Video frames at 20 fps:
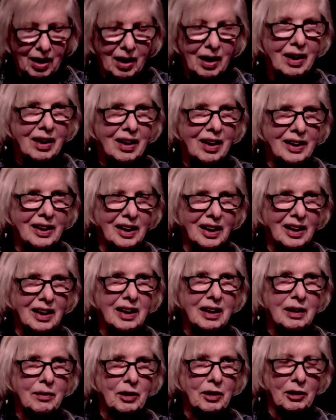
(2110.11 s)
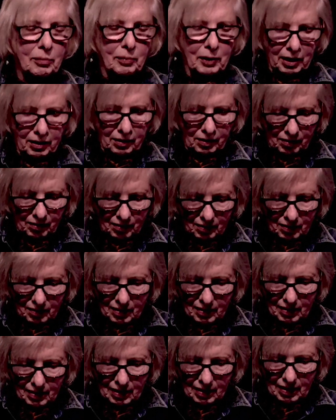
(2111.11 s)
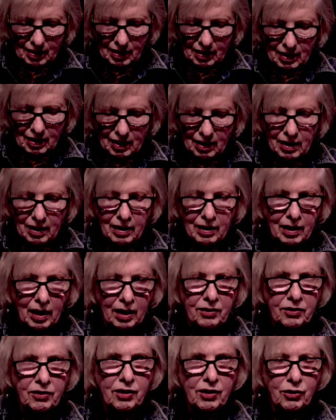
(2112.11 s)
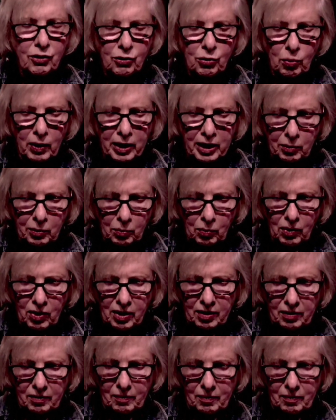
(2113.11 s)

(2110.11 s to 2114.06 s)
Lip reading: Let's see, it was about 1921.